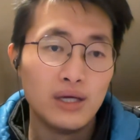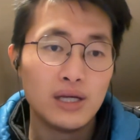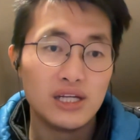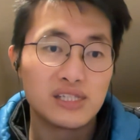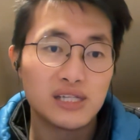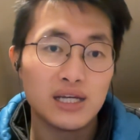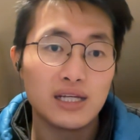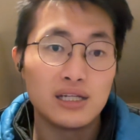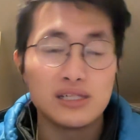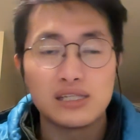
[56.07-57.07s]
Instead,
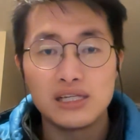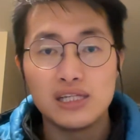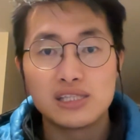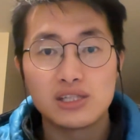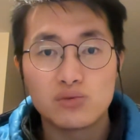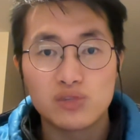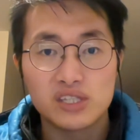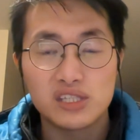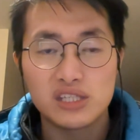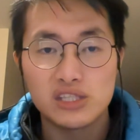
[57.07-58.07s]
it is an insulin
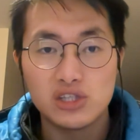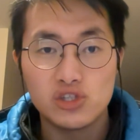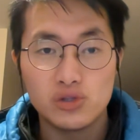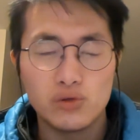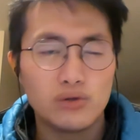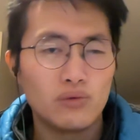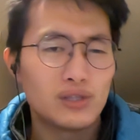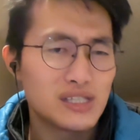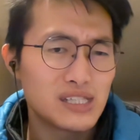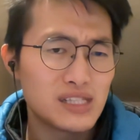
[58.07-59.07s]
resistance issue. What
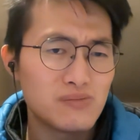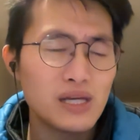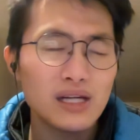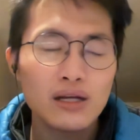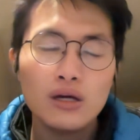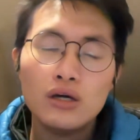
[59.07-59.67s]
does this mean?